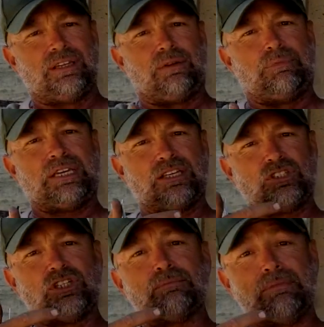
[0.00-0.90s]
because
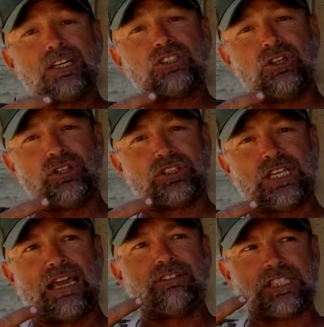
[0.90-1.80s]
your muscles,
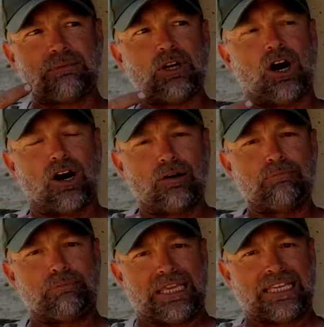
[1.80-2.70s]
every time your heart
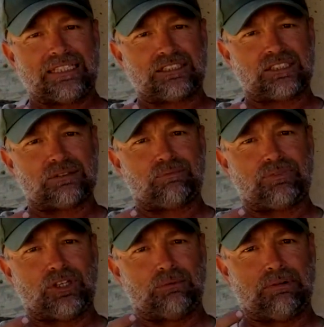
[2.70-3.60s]
beats,
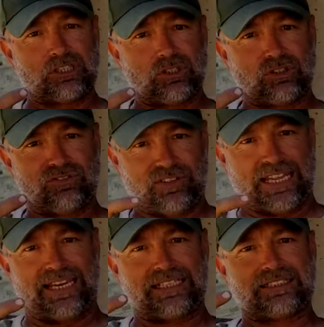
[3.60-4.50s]
your muscles
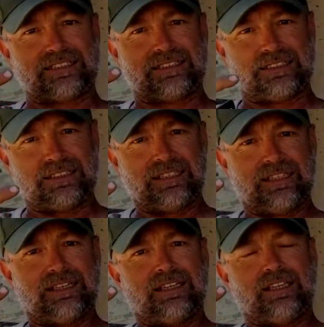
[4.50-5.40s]
flex.
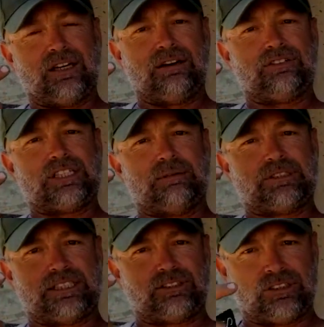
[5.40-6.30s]
Every time it's
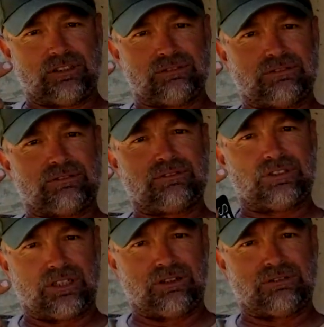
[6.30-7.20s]
like do-do,
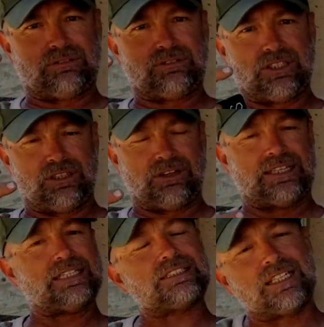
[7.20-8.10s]
do-do, do-do. And
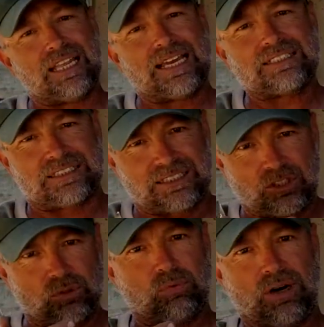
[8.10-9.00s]
that's the last thing that
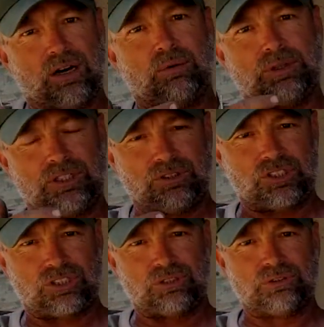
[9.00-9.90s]
you want when you
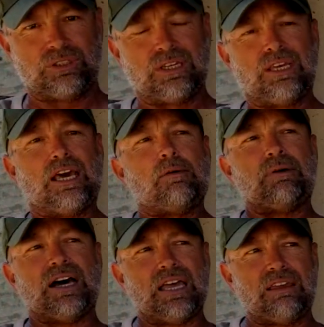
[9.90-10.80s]
shoot.
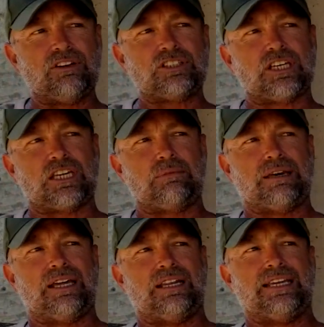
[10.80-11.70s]
But if you're talking
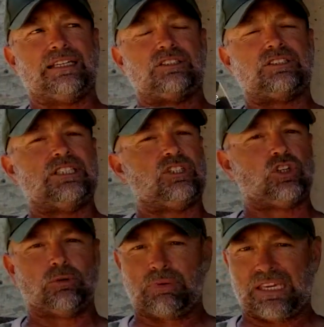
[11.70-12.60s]
about like
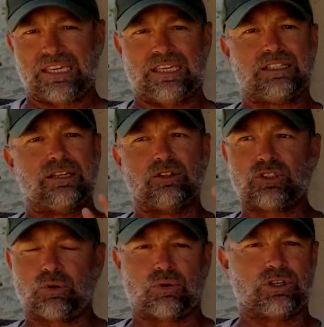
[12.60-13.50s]
CQB, close
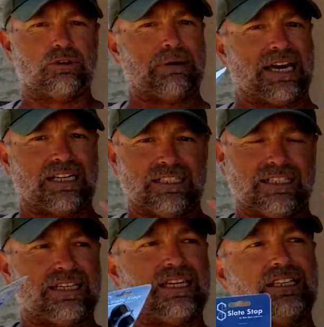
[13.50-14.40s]
quarter battling,